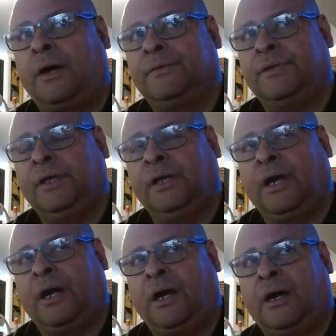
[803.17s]

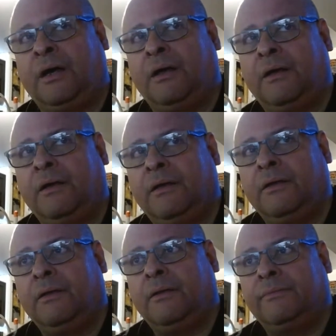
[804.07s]
The
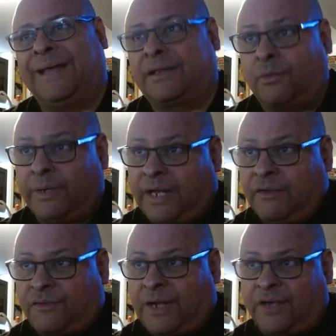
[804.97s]
not the one I
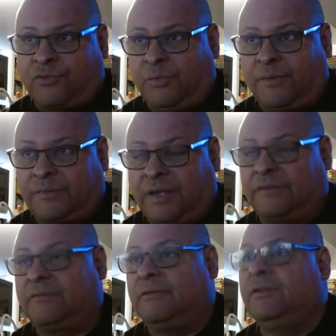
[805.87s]
use for live streaming
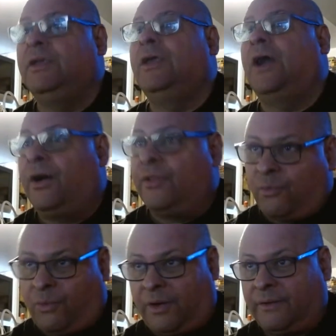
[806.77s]
upstairs. The other
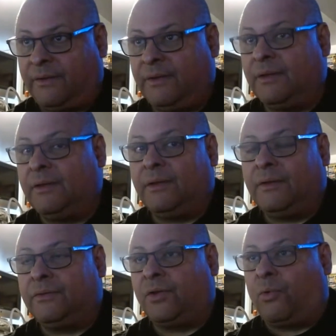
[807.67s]
one,
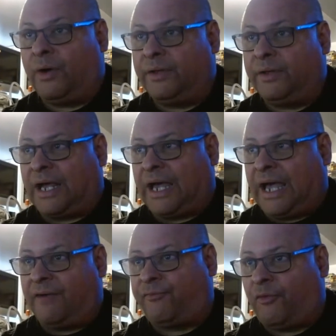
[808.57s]
the one that I
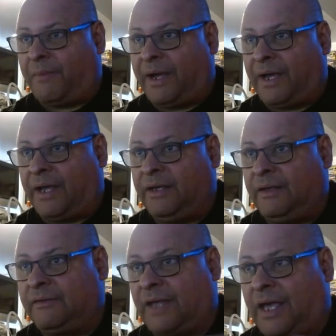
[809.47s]
have for my
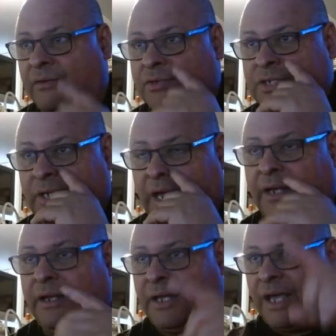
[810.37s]
Zygo
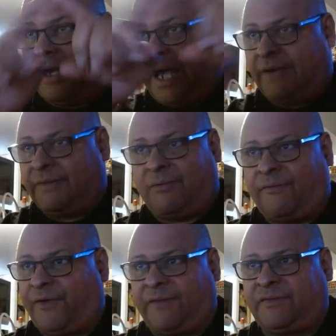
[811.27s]
G90. I had that
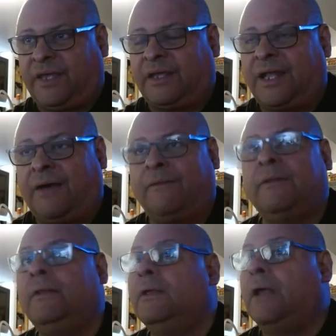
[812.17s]
one for FT8 now.
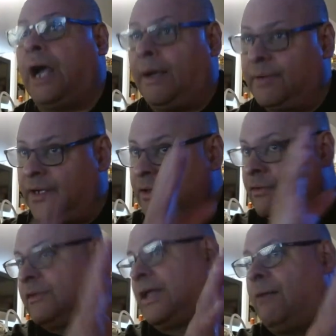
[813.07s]
I'm going to
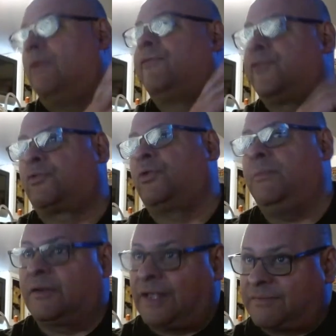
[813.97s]
use that one for
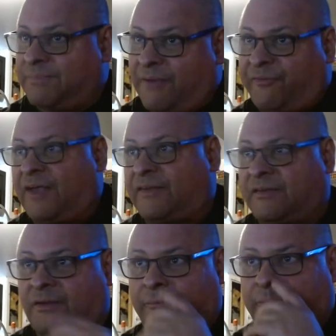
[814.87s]
streaming because that's my
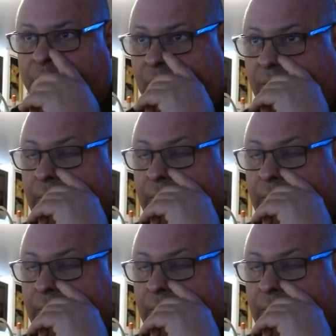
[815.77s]
fastest computer.